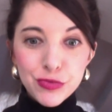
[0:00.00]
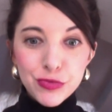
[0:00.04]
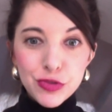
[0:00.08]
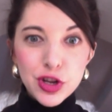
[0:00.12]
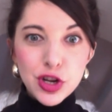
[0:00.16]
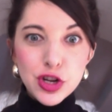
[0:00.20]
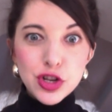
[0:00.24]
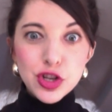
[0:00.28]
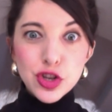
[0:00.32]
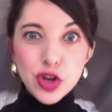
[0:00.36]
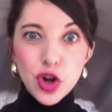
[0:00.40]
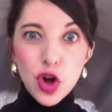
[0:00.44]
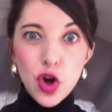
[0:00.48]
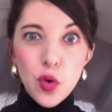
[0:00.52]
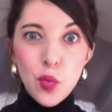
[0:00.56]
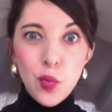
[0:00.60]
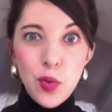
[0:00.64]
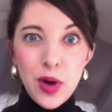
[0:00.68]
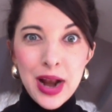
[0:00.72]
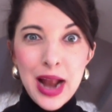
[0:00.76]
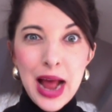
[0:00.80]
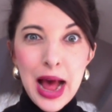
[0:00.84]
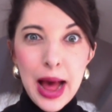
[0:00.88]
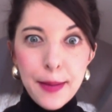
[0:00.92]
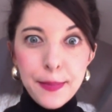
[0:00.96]
So what
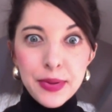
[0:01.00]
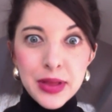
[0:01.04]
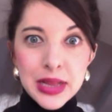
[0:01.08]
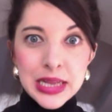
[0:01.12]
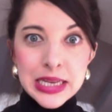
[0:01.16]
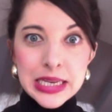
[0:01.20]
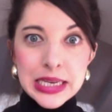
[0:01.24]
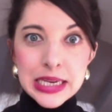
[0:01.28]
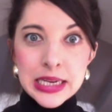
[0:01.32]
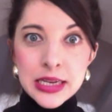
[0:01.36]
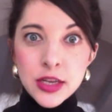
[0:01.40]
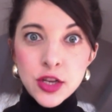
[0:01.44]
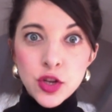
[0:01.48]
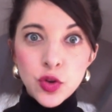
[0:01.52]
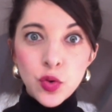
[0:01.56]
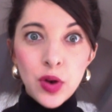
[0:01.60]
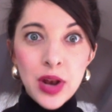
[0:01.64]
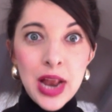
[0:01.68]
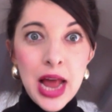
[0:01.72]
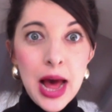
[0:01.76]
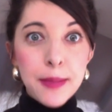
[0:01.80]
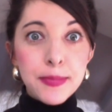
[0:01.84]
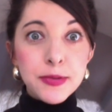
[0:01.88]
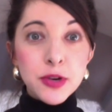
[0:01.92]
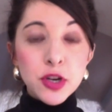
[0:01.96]
happens is your
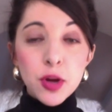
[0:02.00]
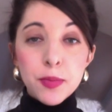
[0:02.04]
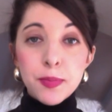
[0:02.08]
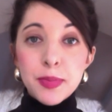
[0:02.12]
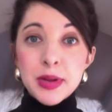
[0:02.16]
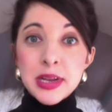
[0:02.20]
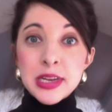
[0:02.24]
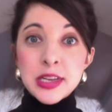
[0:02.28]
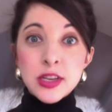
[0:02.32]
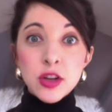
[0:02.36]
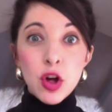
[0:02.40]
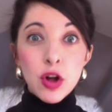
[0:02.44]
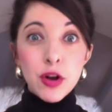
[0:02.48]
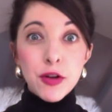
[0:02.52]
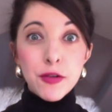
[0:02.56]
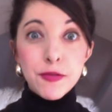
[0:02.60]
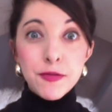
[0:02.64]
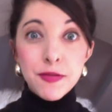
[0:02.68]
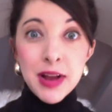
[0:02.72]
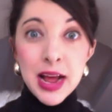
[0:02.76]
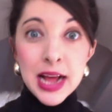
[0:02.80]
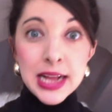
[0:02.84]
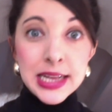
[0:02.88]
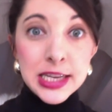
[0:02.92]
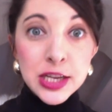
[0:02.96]
laptop is on a
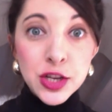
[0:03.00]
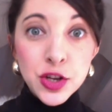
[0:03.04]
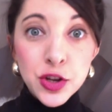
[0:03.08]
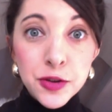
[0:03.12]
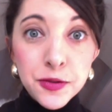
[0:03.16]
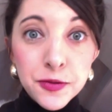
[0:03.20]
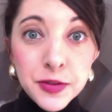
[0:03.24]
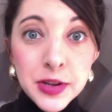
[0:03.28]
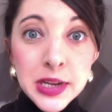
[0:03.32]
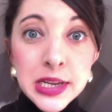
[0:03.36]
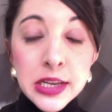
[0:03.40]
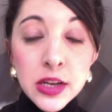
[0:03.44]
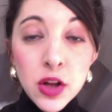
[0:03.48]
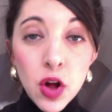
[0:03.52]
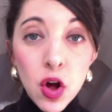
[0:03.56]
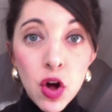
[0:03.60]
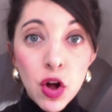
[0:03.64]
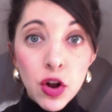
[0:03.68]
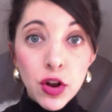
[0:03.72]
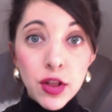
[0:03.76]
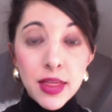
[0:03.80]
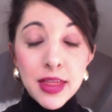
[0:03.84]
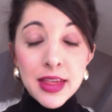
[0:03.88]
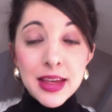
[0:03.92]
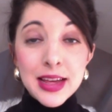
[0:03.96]
flat surface
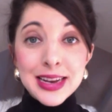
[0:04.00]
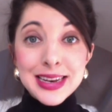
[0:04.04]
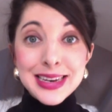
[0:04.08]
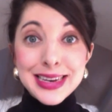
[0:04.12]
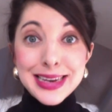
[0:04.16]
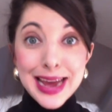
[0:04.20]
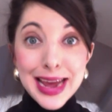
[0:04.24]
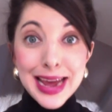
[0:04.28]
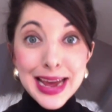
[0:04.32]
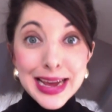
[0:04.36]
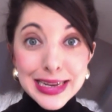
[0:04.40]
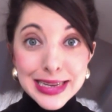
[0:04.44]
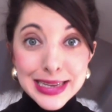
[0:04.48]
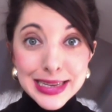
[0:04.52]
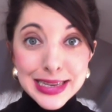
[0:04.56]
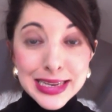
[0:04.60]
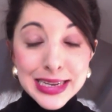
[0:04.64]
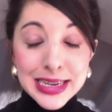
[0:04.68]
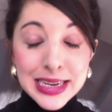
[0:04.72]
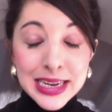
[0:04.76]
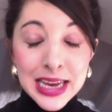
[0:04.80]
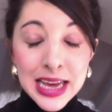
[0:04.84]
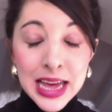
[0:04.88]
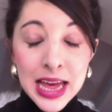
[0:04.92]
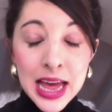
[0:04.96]
on the
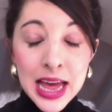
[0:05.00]
desk,